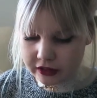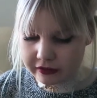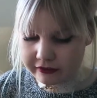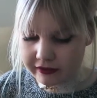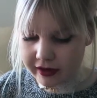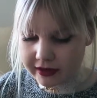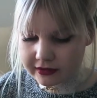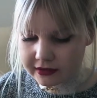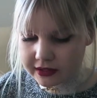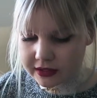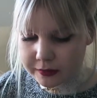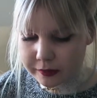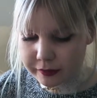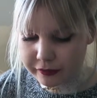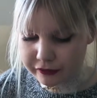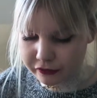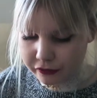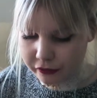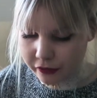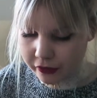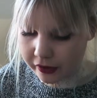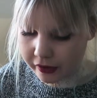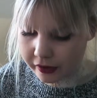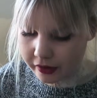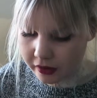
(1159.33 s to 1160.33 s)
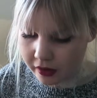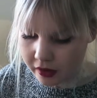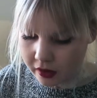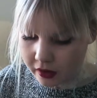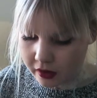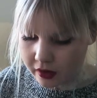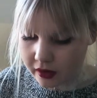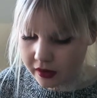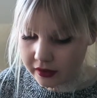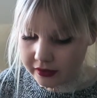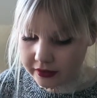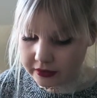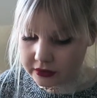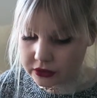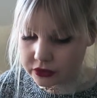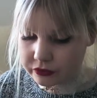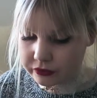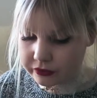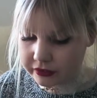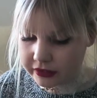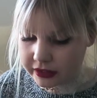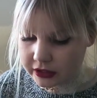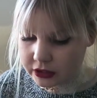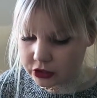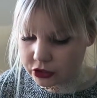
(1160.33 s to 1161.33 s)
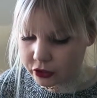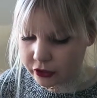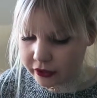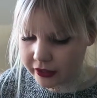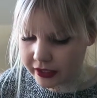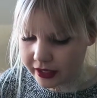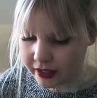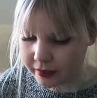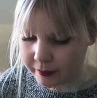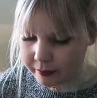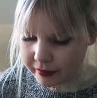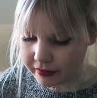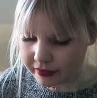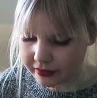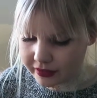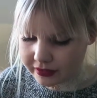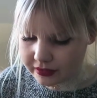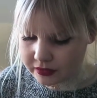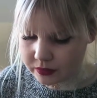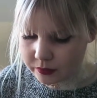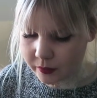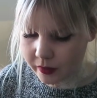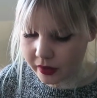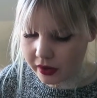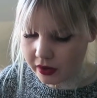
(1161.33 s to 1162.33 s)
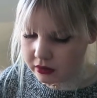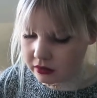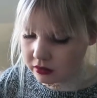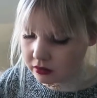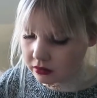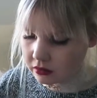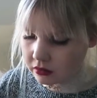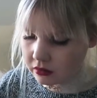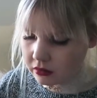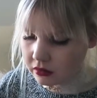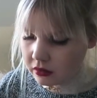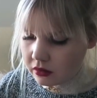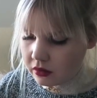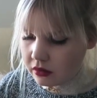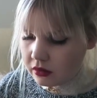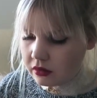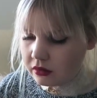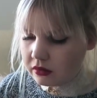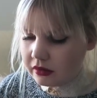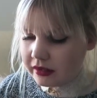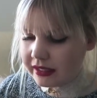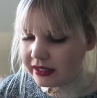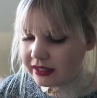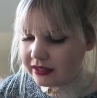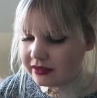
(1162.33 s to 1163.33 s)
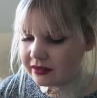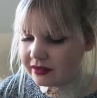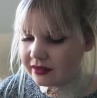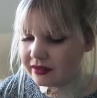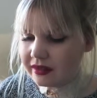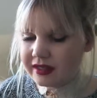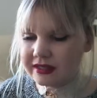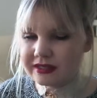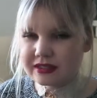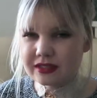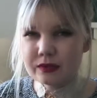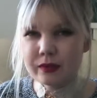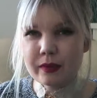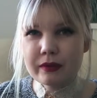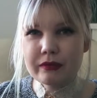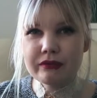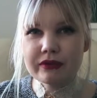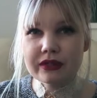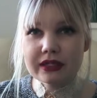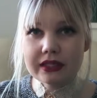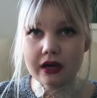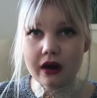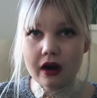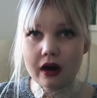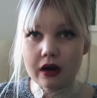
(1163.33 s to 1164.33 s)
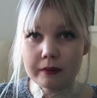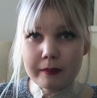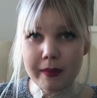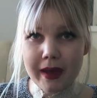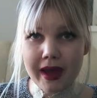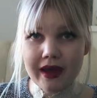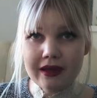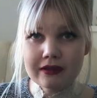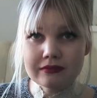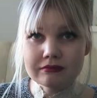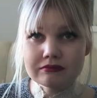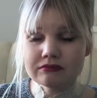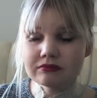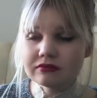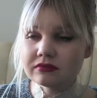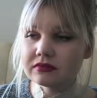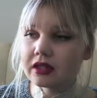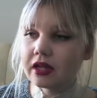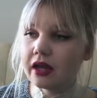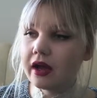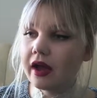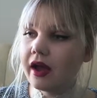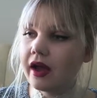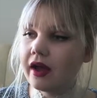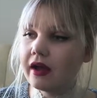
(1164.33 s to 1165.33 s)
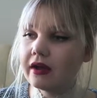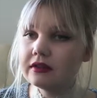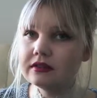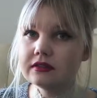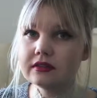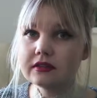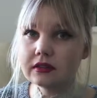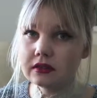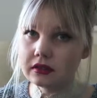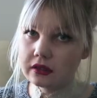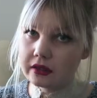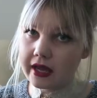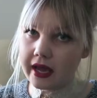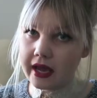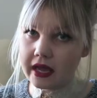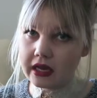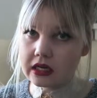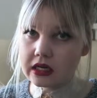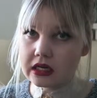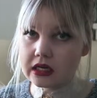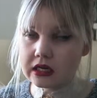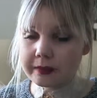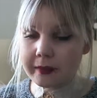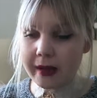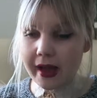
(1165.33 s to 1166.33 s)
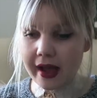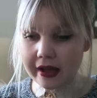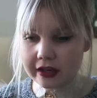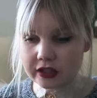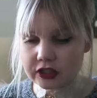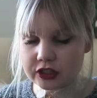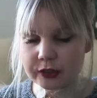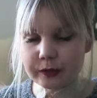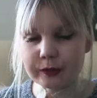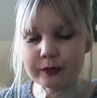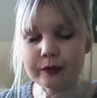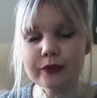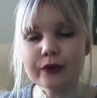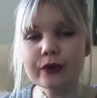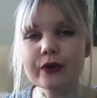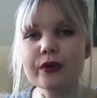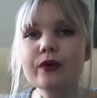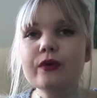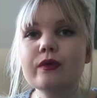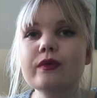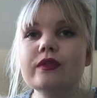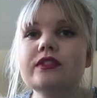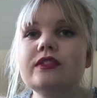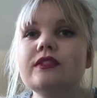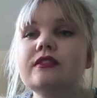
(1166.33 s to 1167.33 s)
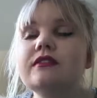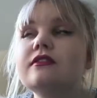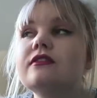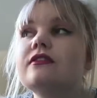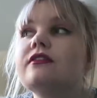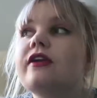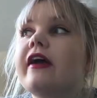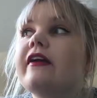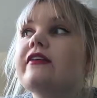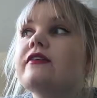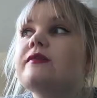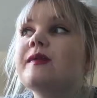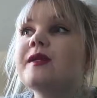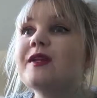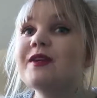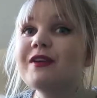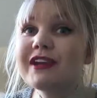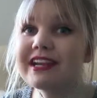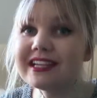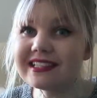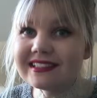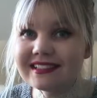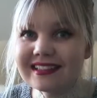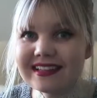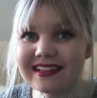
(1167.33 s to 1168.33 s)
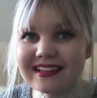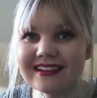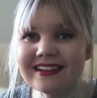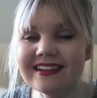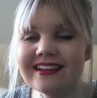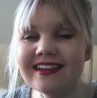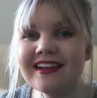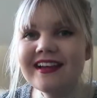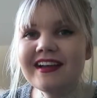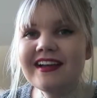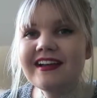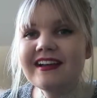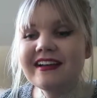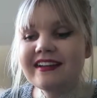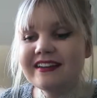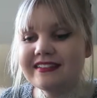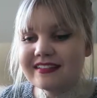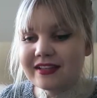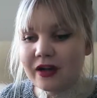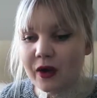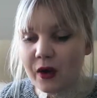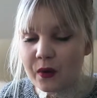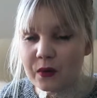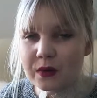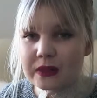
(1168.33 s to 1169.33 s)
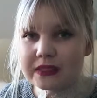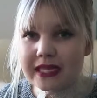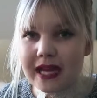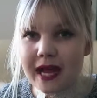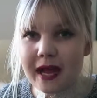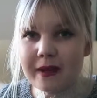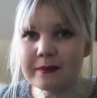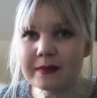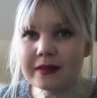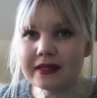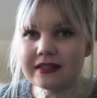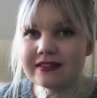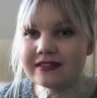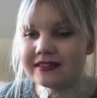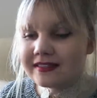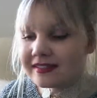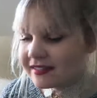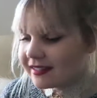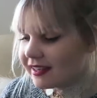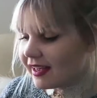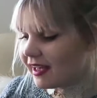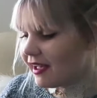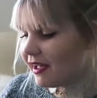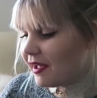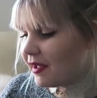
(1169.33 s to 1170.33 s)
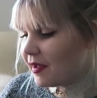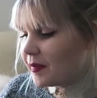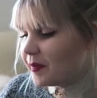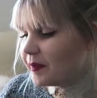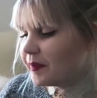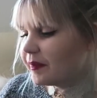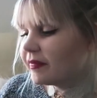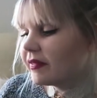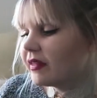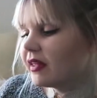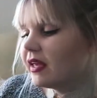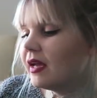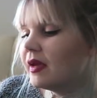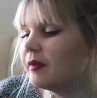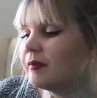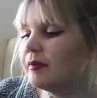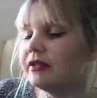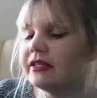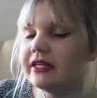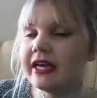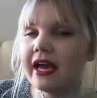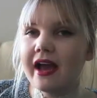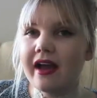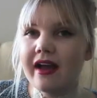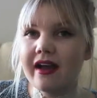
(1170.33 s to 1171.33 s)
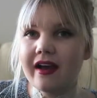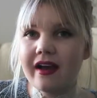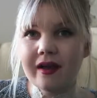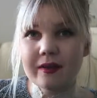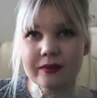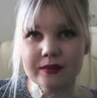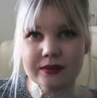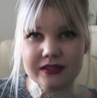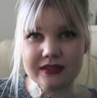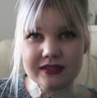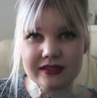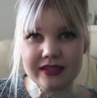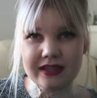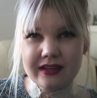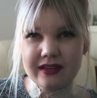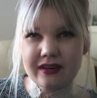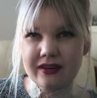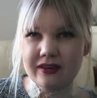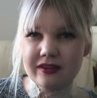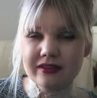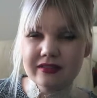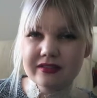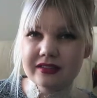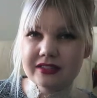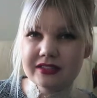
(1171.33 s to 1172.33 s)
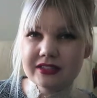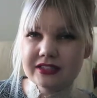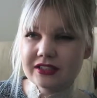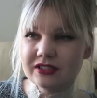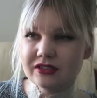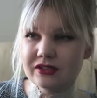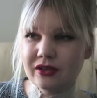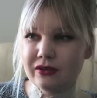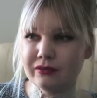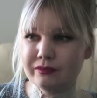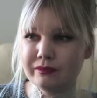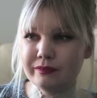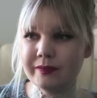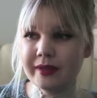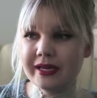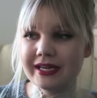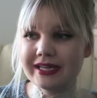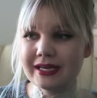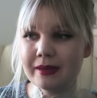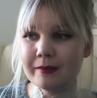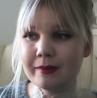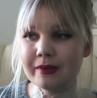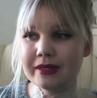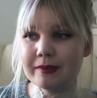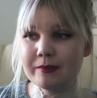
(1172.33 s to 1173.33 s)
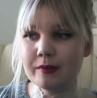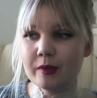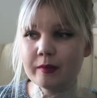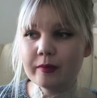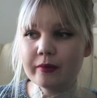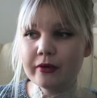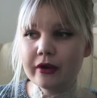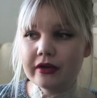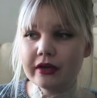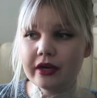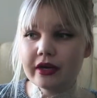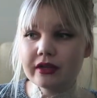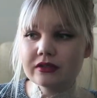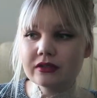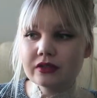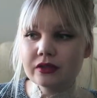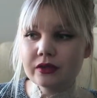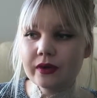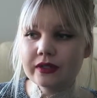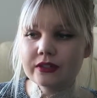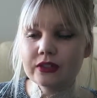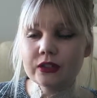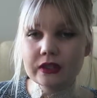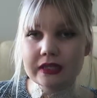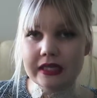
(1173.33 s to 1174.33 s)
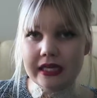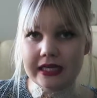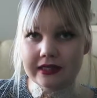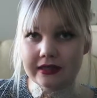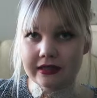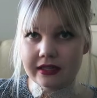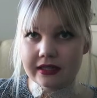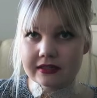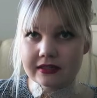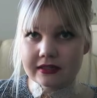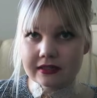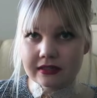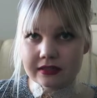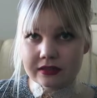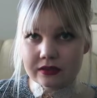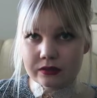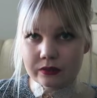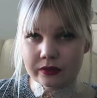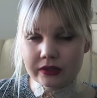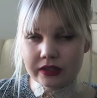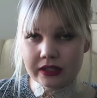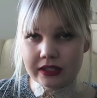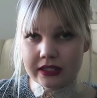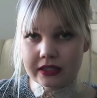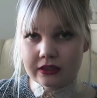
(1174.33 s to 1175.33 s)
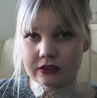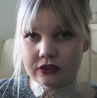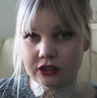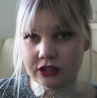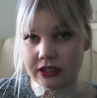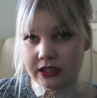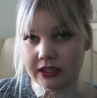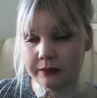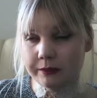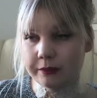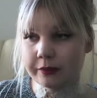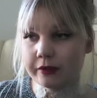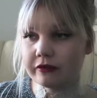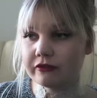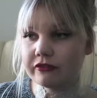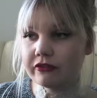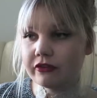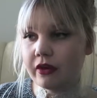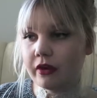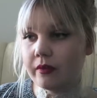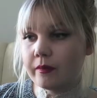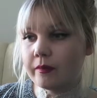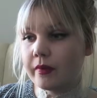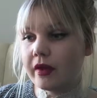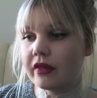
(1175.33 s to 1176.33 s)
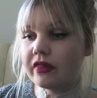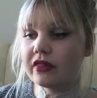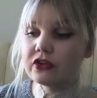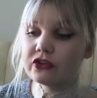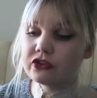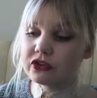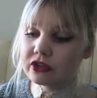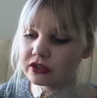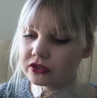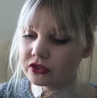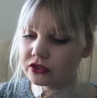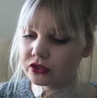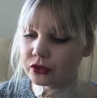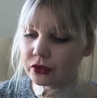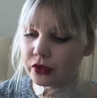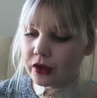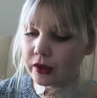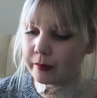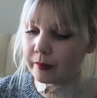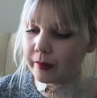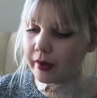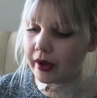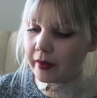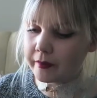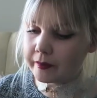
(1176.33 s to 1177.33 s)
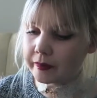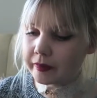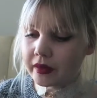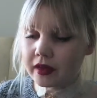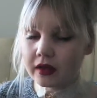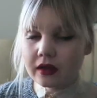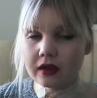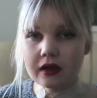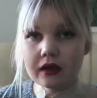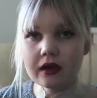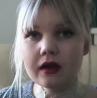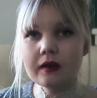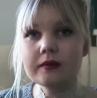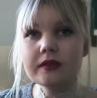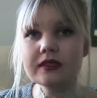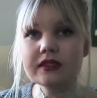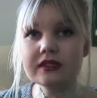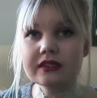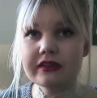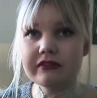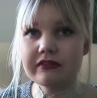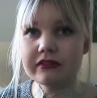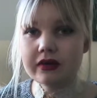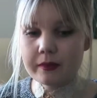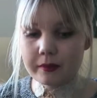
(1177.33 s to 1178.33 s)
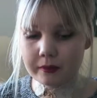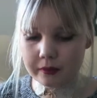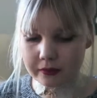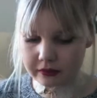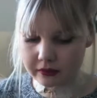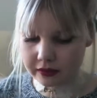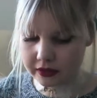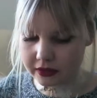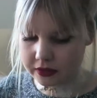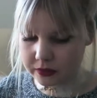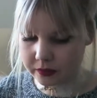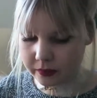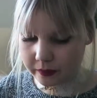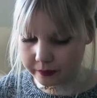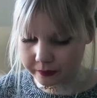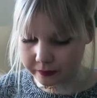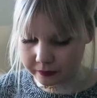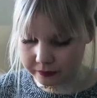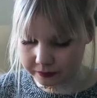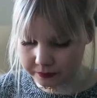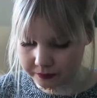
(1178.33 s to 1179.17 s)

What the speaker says: I've had this before and I do really enjoy it, but this one, like, it just went really hard pan, and again, packaging broke, which drives me crazy. It always happens. But yeah, I was just like, oh, it's just not picking up any more products. So I do like this, and it's really cheap from the drugstore, but I'm just giving up on this one.